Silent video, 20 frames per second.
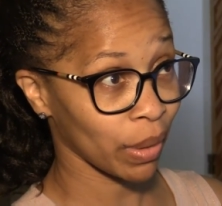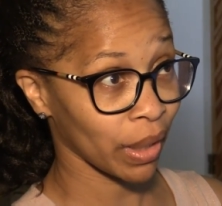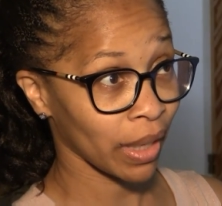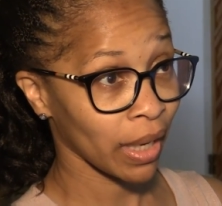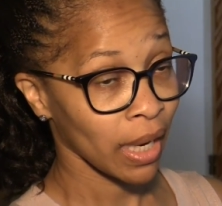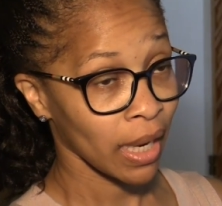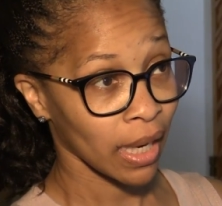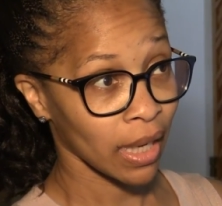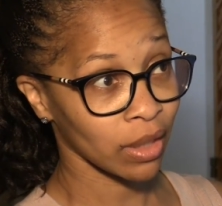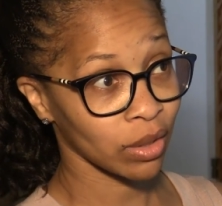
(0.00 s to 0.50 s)

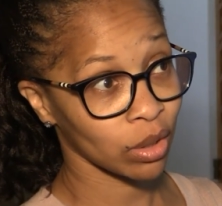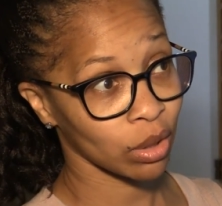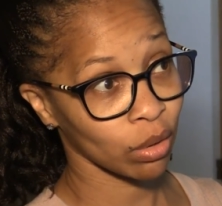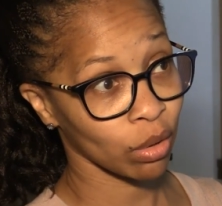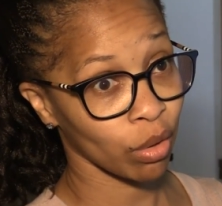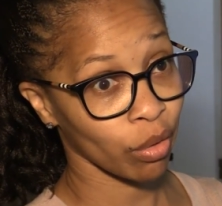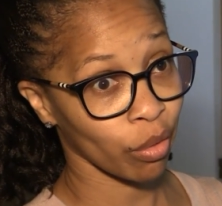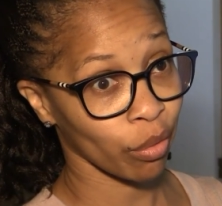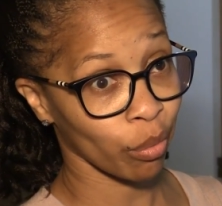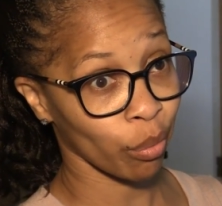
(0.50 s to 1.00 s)
But
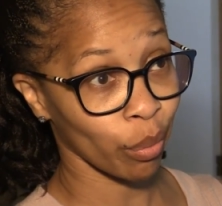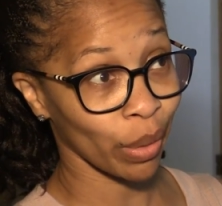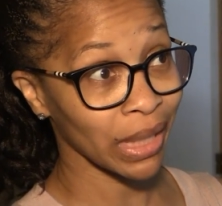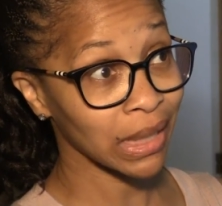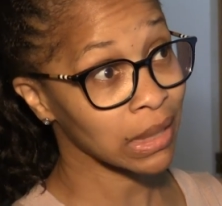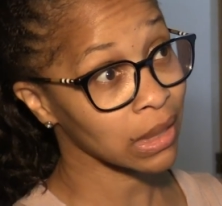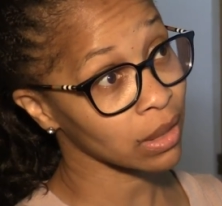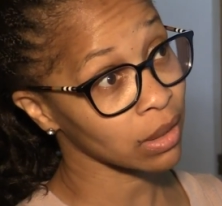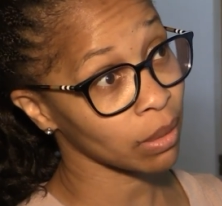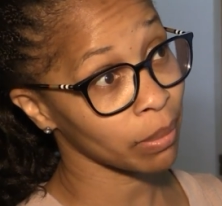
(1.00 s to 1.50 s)
until
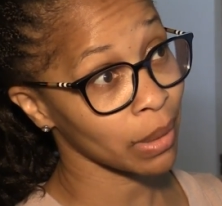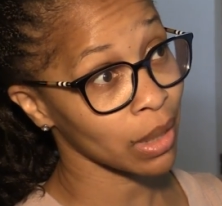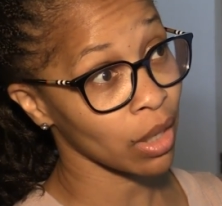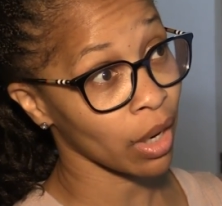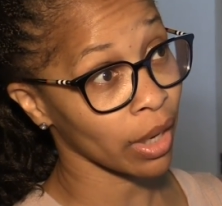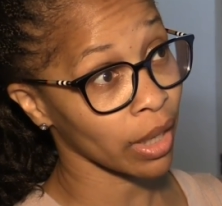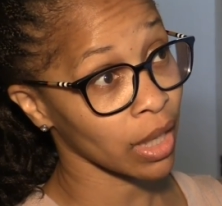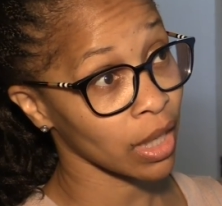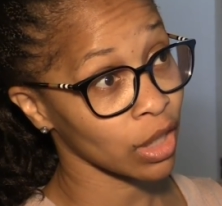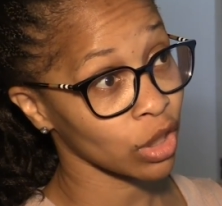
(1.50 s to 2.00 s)
racism in
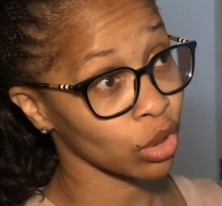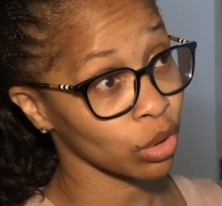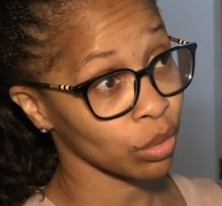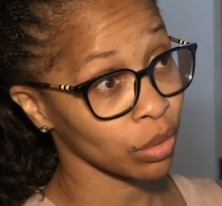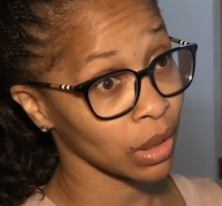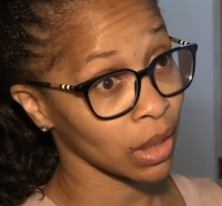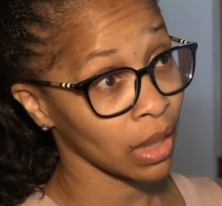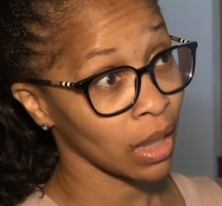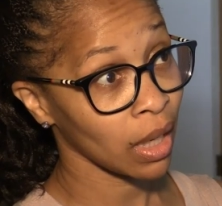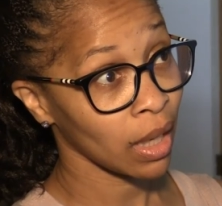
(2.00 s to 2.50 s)
our
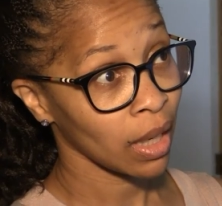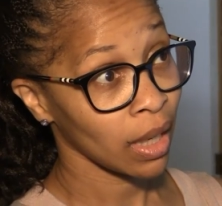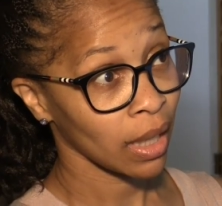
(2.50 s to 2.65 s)
country